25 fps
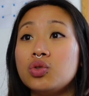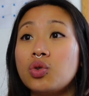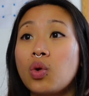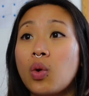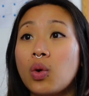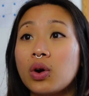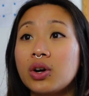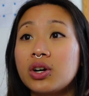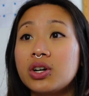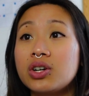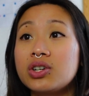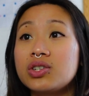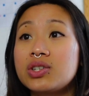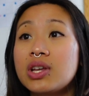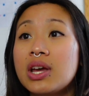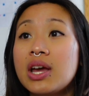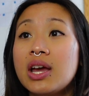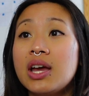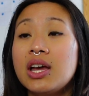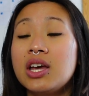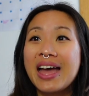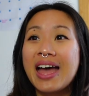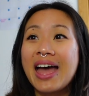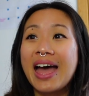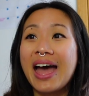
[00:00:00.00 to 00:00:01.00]
quarters.
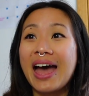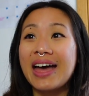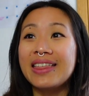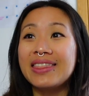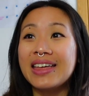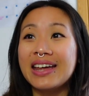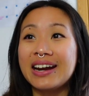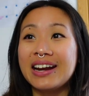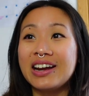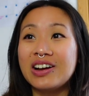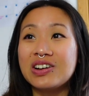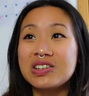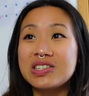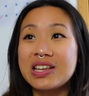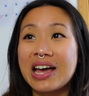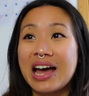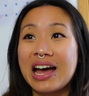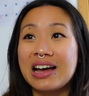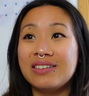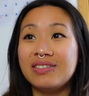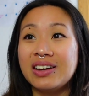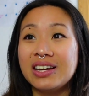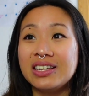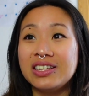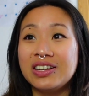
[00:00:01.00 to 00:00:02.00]
And then I also
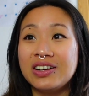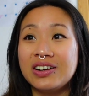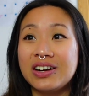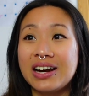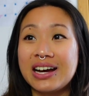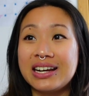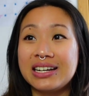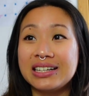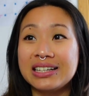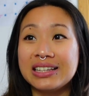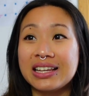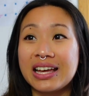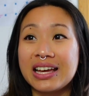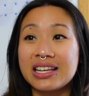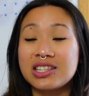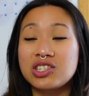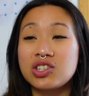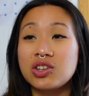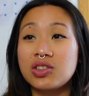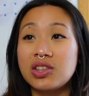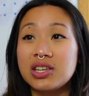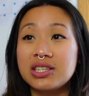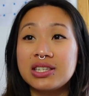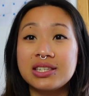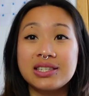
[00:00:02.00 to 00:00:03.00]
have a year at a glance. So
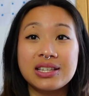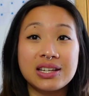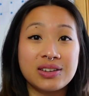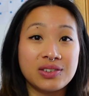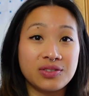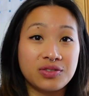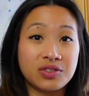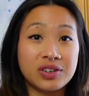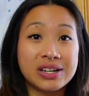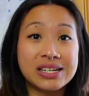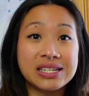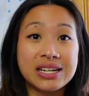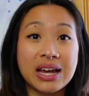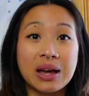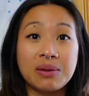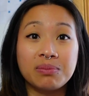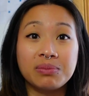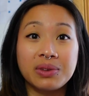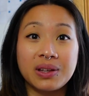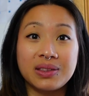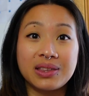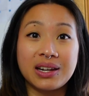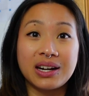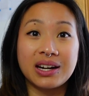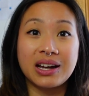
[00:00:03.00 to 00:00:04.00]
this is a free
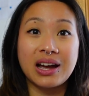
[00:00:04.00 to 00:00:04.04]
template that I